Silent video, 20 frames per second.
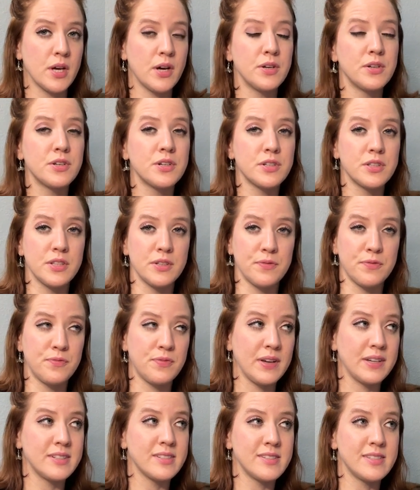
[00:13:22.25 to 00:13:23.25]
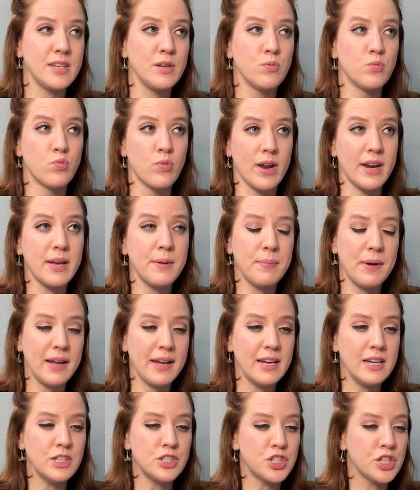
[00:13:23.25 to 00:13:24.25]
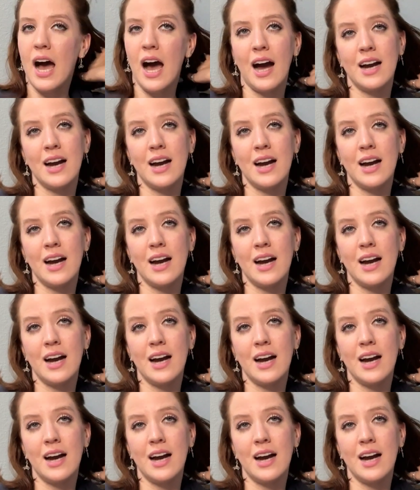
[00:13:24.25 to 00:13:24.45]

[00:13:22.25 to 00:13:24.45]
under the fantasy Reddit page.